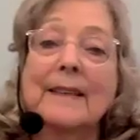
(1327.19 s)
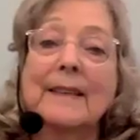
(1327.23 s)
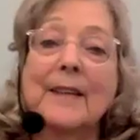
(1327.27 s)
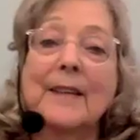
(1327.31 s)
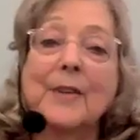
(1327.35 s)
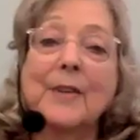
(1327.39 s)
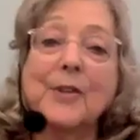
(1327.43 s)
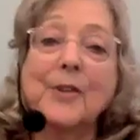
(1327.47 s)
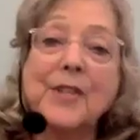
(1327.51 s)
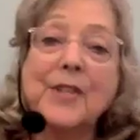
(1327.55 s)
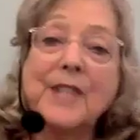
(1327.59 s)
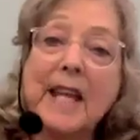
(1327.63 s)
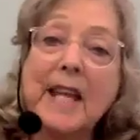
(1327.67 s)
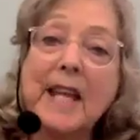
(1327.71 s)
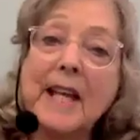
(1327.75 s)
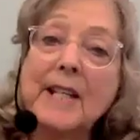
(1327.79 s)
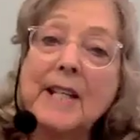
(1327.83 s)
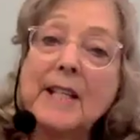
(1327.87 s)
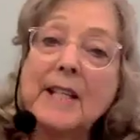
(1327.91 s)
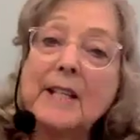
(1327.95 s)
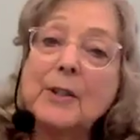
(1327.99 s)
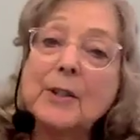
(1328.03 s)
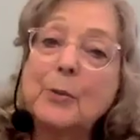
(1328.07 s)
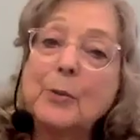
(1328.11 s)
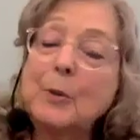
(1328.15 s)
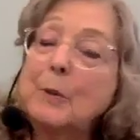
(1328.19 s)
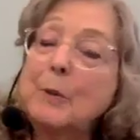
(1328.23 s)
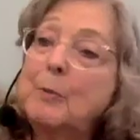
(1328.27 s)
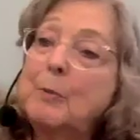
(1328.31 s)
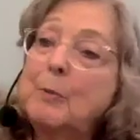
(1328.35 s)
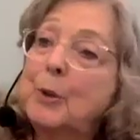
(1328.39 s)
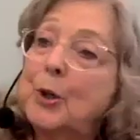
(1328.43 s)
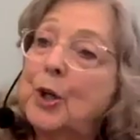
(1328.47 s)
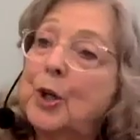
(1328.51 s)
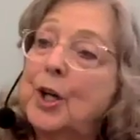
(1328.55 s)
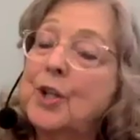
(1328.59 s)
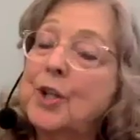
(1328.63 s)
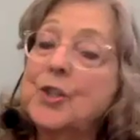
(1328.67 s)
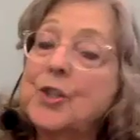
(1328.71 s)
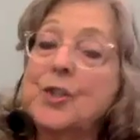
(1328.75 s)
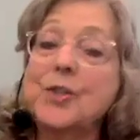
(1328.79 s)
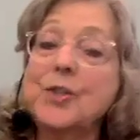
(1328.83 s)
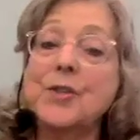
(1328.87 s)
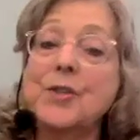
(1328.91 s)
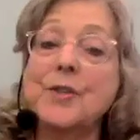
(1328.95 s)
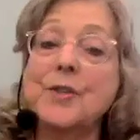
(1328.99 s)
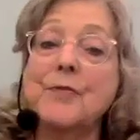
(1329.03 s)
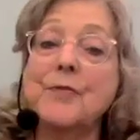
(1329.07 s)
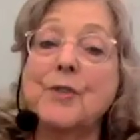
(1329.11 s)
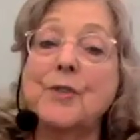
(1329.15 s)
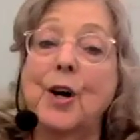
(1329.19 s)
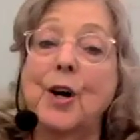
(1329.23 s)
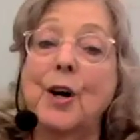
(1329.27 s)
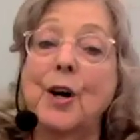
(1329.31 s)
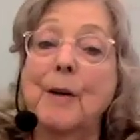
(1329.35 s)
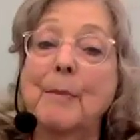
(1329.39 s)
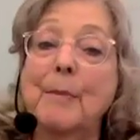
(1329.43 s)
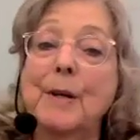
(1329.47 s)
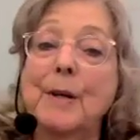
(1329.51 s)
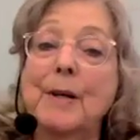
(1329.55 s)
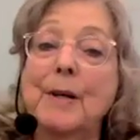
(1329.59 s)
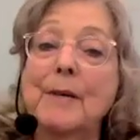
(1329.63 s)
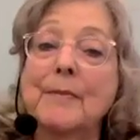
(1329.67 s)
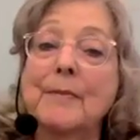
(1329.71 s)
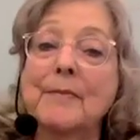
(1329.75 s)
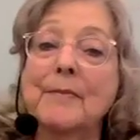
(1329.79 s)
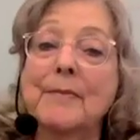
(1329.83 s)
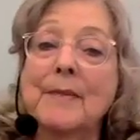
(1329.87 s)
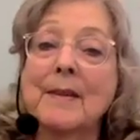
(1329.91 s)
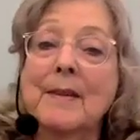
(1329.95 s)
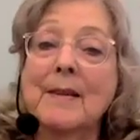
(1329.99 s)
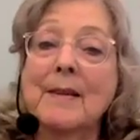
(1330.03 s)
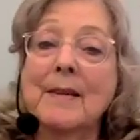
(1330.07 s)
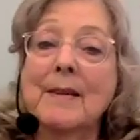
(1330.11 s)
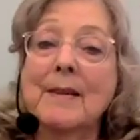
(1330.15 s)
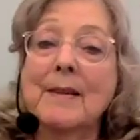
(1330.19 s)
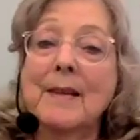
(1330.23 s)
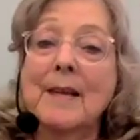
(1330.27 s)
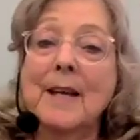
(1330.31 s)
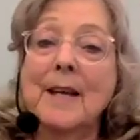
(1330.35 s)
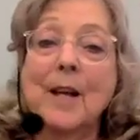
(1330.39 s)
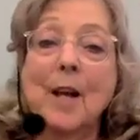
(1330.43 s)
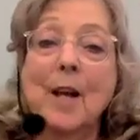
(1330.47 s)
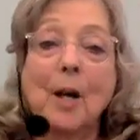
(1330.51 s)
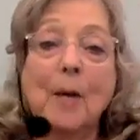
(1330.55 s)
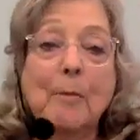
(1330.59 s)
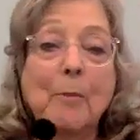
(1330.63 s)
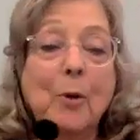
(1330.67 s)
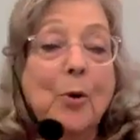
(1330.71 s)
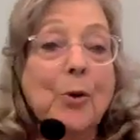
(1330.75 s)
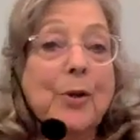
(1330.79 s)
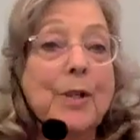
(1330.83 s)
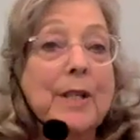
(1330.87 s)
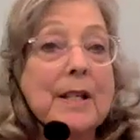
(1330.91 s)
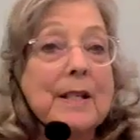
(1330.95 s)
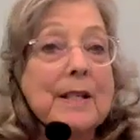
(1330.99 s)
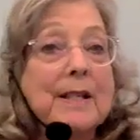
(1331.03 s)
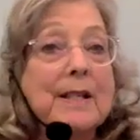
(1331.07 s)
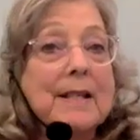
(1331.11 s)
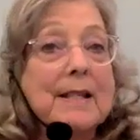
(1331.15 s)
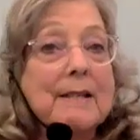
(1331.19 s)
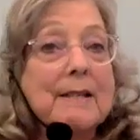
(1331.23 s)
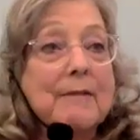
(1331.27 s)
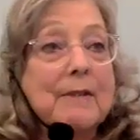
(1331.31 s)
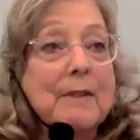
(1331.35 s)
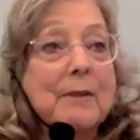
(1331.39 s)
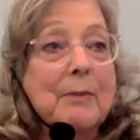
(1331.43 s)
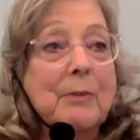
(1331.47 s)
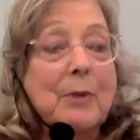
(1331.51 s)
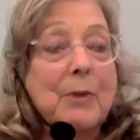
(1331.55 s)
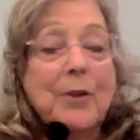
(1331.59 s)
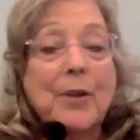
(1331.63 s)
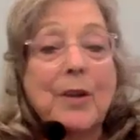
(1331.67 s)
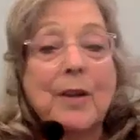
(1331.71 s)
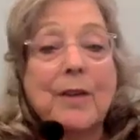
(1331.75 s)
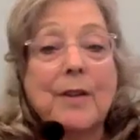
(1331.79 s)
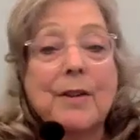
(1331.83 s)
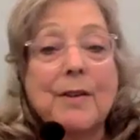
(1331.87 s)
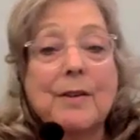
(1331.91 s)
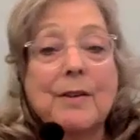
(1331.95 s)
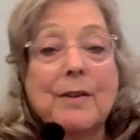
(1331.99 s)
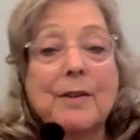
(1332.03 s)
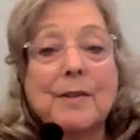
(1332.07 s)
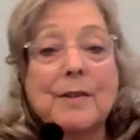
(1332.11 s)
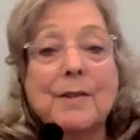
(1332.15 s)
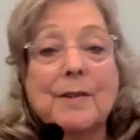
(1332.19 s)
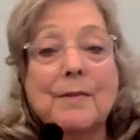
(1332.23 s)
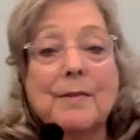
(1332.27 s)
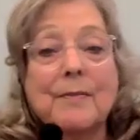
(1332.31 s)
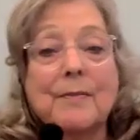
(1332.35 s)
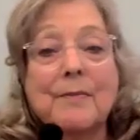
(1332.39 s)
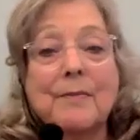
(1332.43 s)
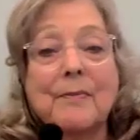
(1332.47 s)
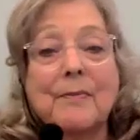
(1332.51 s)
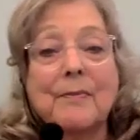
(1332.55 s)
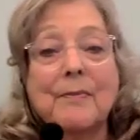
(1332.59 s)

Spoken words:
understanding the repercussions of karma and harmonious living with others.